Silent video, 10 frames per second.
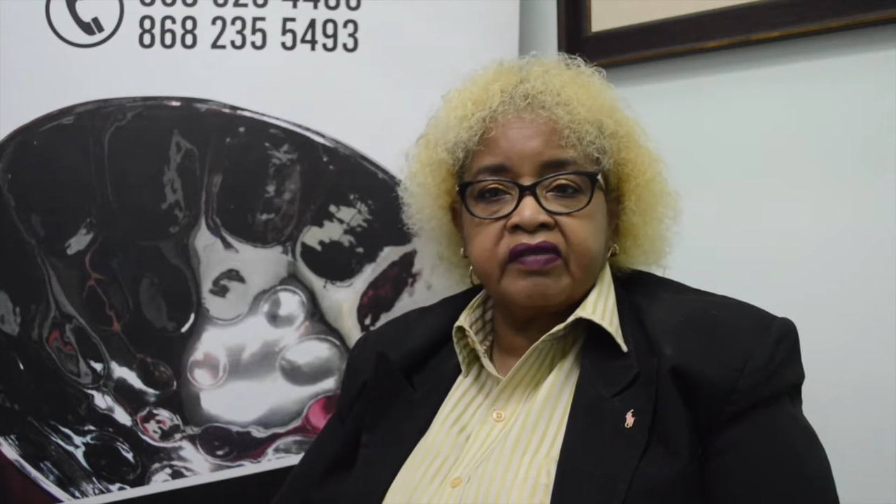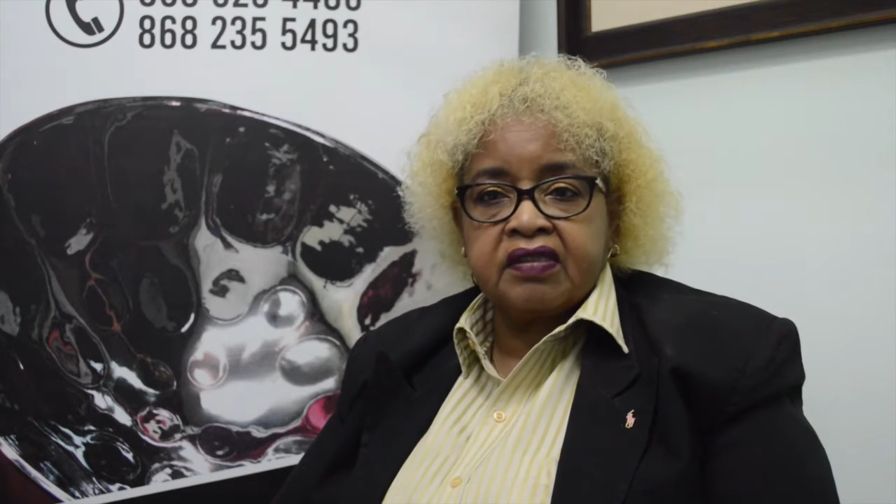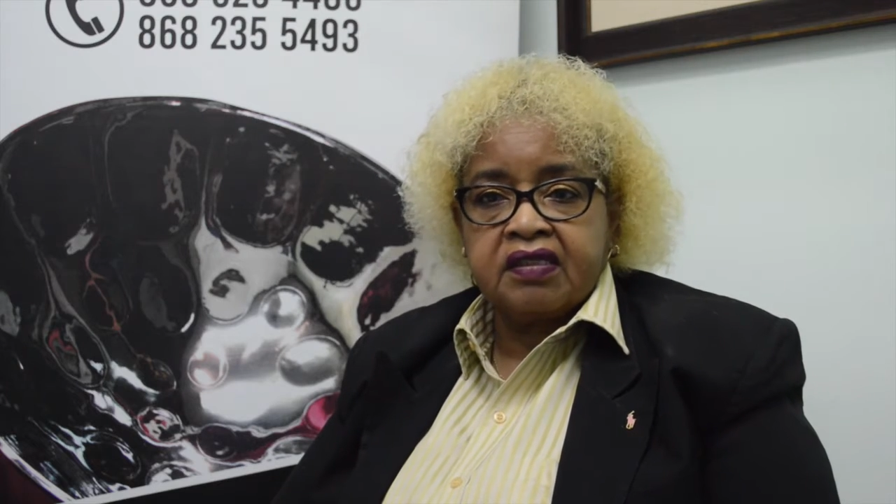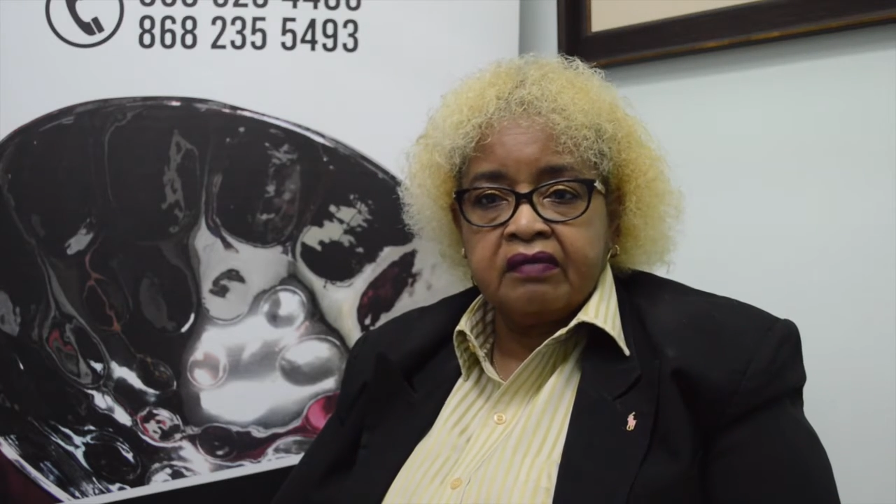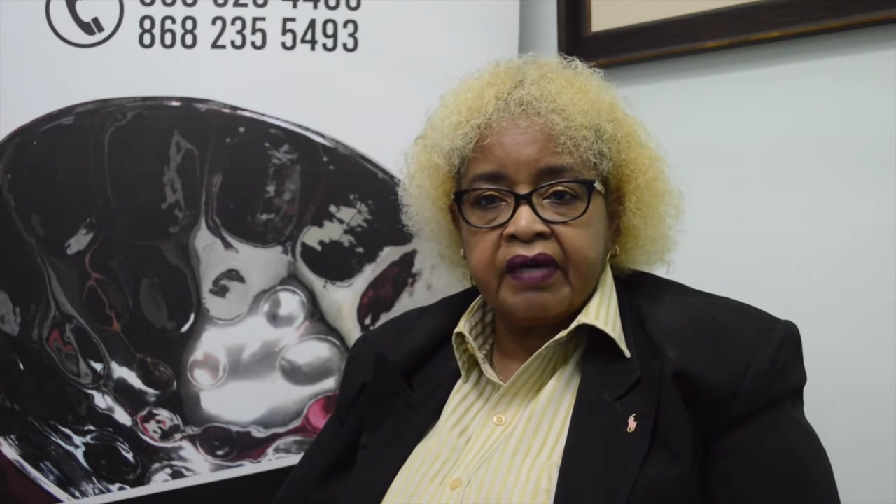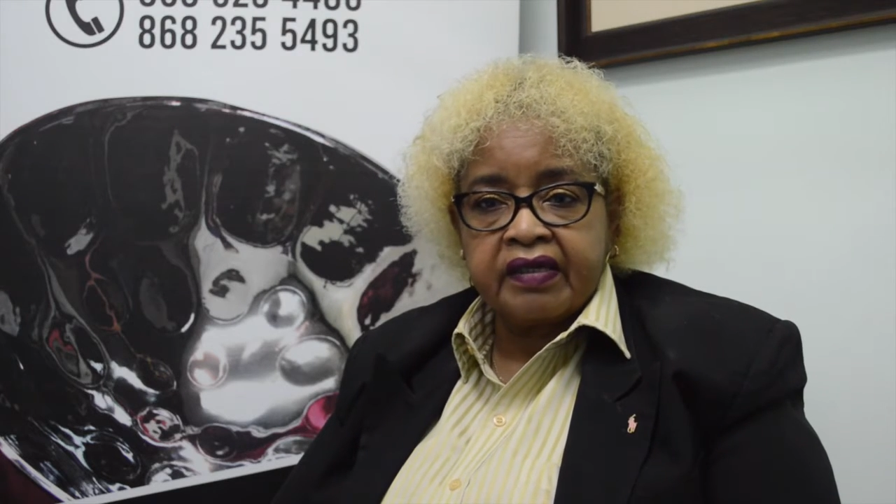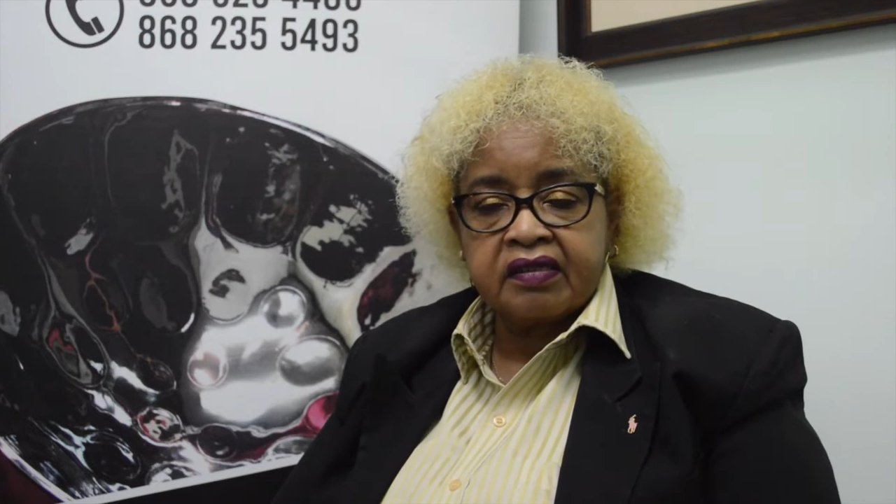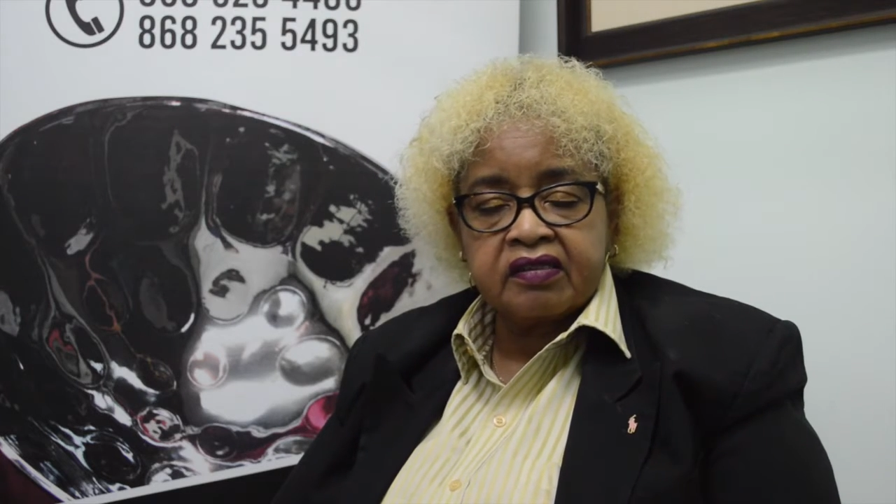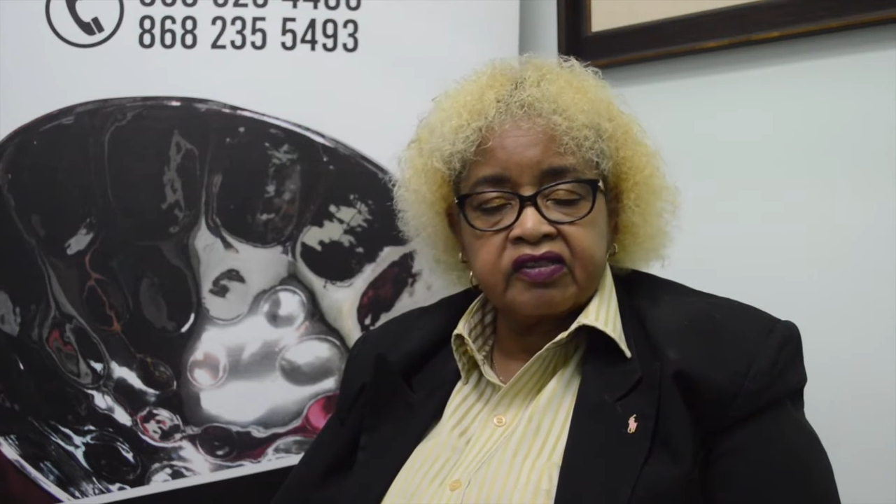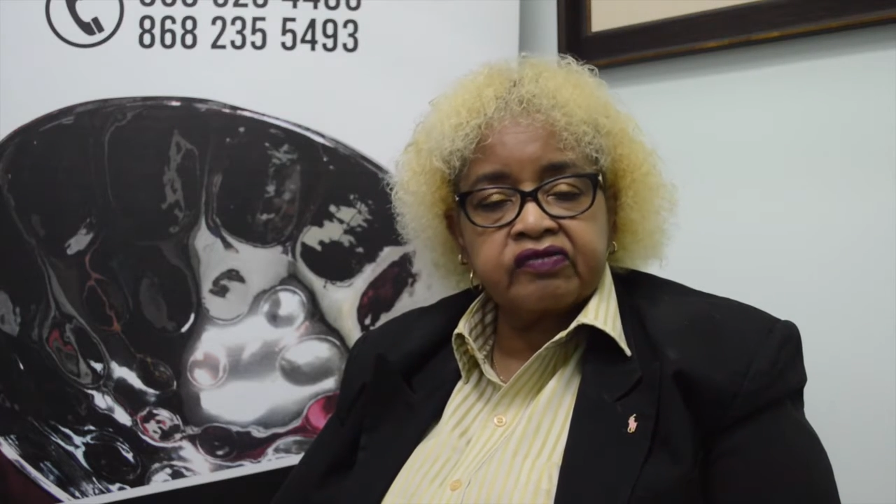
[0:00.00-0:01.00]
the steel band
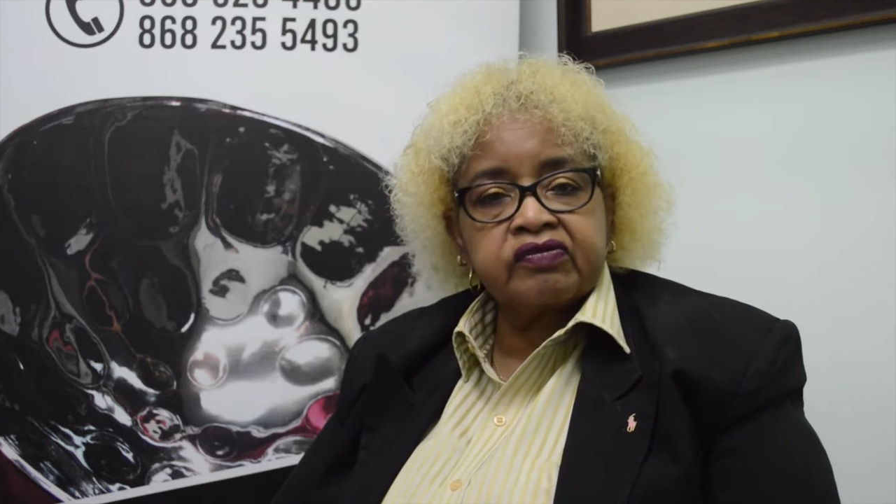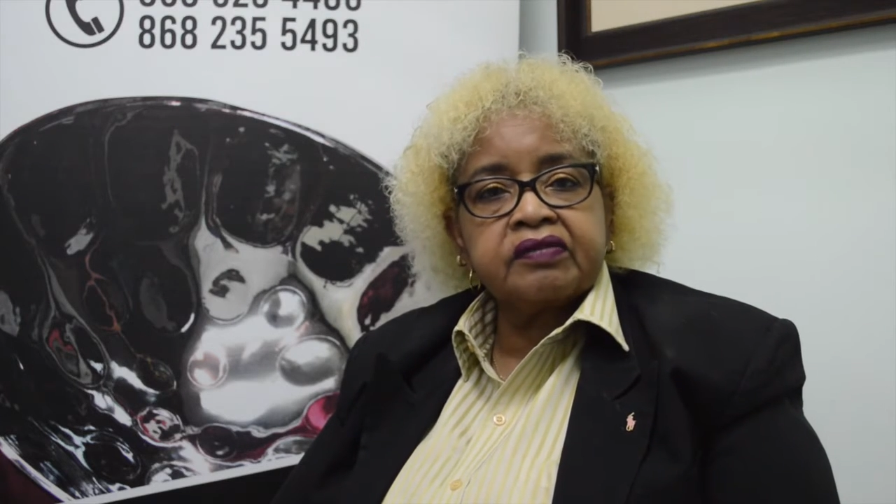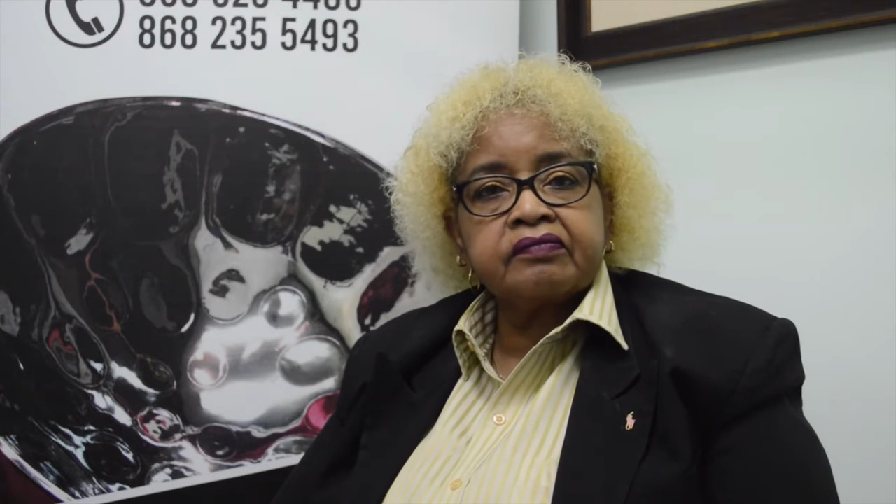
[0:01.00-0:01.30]
industry.